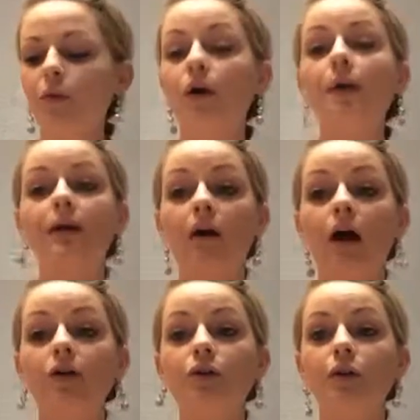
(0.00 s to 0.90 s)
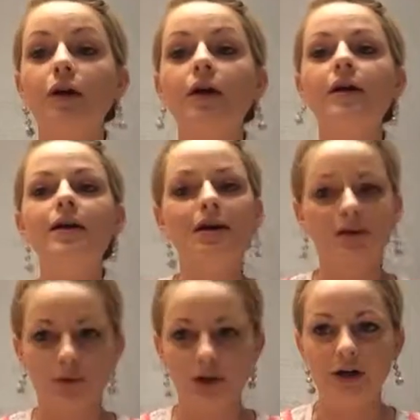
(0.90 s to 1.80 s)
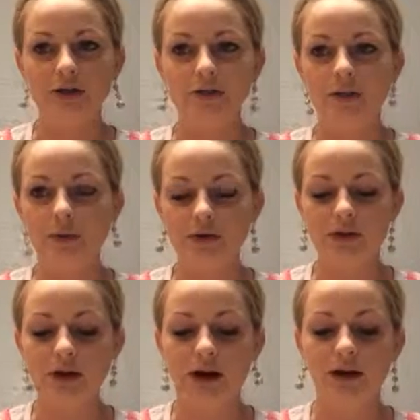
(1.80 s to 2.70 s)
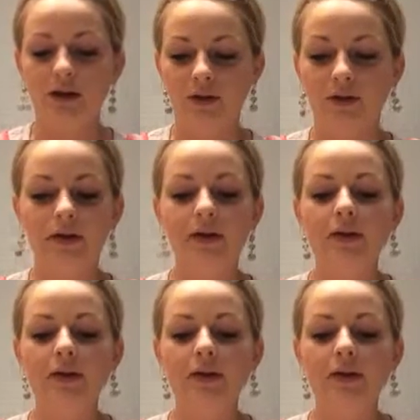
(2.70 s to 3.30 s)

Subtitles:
where I'm going to contour, is where you're going to see most of that color.